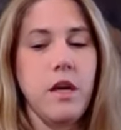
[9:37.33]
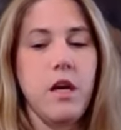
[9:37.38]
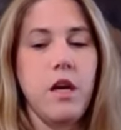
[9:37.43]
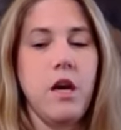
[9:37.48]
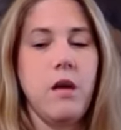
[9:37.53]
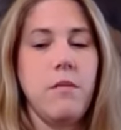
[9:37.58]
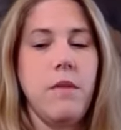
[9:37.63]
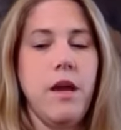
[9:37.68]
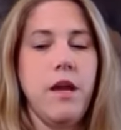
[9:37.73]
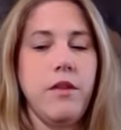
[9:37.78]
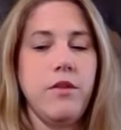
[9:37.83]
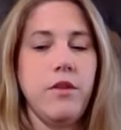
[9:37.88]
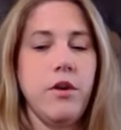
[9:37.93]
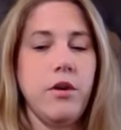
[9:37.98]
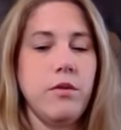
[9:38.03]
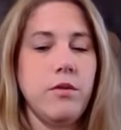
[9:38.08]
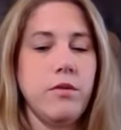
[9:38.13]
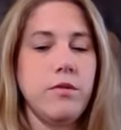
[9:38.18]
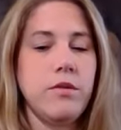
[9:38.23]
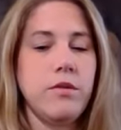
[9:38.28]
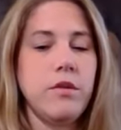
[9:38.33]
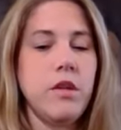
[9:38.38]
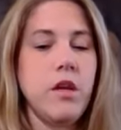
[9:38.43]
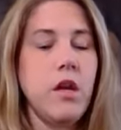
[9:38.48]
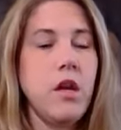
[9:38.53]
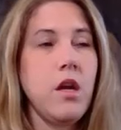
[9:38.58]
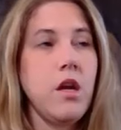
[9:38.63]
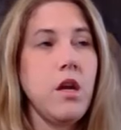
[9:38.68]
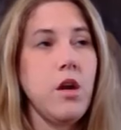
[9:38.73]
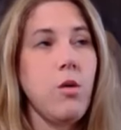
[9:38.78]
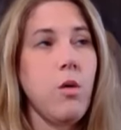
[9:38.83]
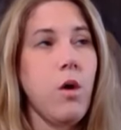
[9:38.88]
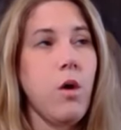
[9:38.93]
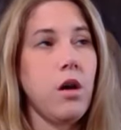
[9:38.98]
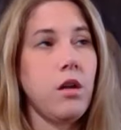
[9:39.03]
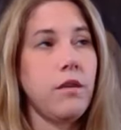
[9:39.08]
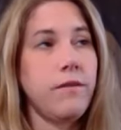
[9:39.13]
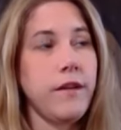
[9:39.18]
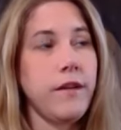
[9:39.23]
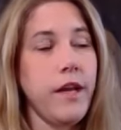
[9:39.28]
And those
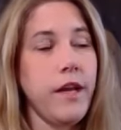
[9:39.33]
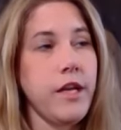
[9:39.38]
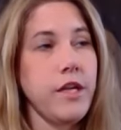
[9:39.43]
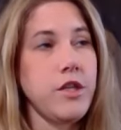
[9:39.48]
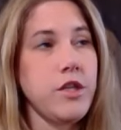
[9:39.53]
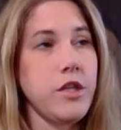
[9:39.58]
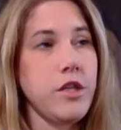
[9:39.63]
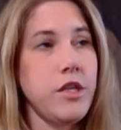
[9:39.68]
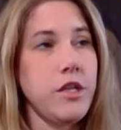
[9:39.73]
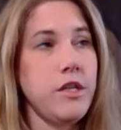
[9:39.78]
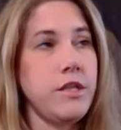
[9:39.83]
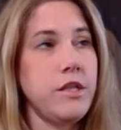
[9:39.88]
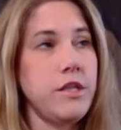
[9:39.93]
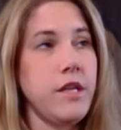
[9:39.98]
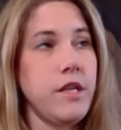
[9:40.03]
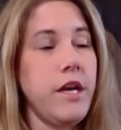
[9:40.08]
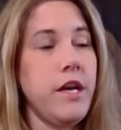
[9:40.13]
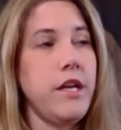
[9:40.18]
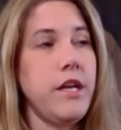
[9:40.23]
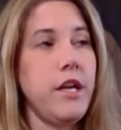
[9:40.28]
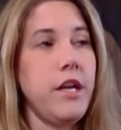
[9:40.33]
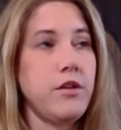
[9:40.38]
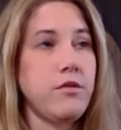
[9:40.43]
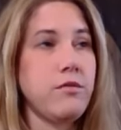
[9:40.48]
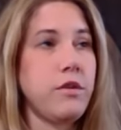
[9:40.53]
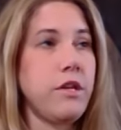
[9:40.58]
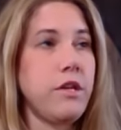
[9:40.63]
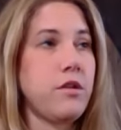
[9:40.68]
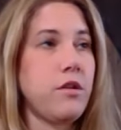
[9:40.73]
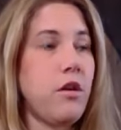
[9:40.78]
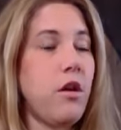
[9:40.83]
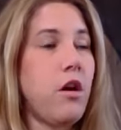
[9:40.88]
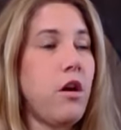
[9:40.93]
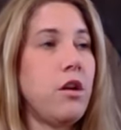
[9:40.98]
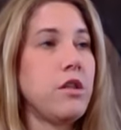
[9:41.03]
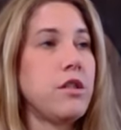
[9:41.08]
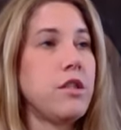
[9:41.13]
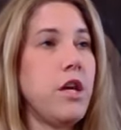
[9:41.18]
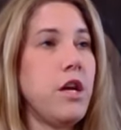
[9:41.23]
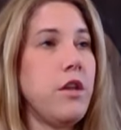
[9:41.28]
qualifications and entries are
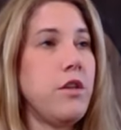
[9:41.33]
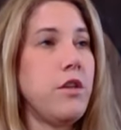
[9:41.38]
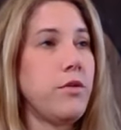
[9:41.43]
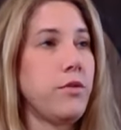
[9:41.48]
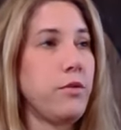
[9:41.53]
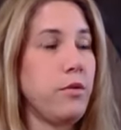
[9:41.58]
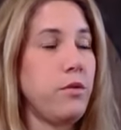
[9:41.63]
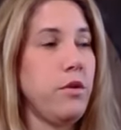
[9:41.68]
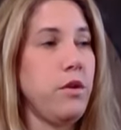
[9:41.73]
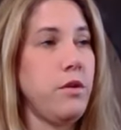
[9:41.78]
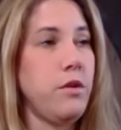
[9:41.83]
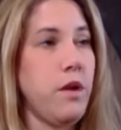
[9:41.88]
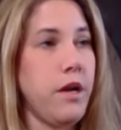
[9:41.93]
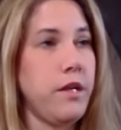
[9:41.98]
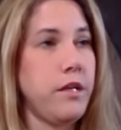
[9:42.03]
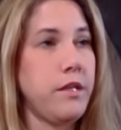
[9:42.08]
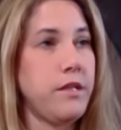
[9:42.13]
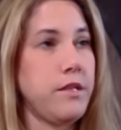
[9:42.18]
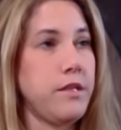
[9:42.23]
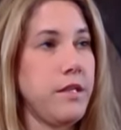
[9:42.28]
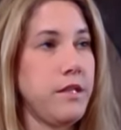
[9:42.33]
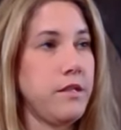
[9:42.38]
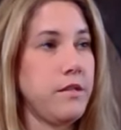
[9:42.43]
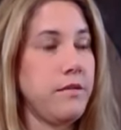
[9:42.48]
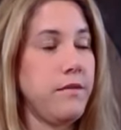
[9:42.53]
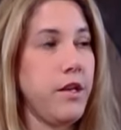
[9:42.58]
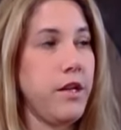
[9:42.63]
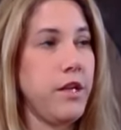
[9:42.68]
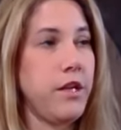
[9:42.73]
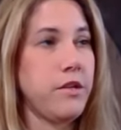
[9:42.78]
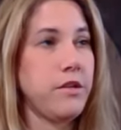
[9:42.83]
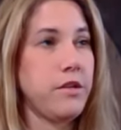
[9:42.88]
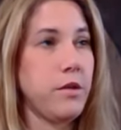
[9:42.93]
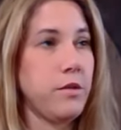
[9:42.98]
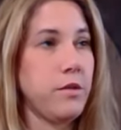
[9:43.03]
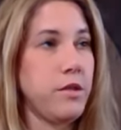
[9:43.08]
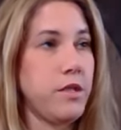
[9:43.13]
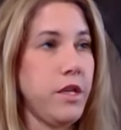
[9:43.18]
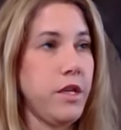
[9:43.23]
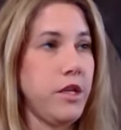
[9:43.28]
all done through the United States Eventing
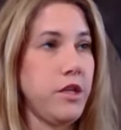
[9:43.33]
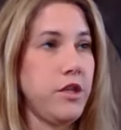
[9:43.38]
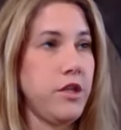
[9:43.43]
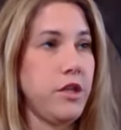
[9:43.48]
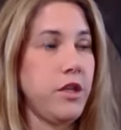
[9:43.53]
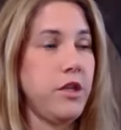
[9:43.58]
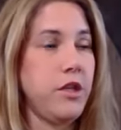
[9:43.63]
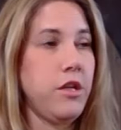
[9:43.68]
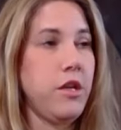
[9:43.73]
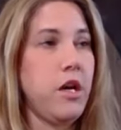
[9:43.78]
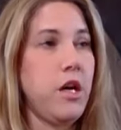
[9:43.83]
Association.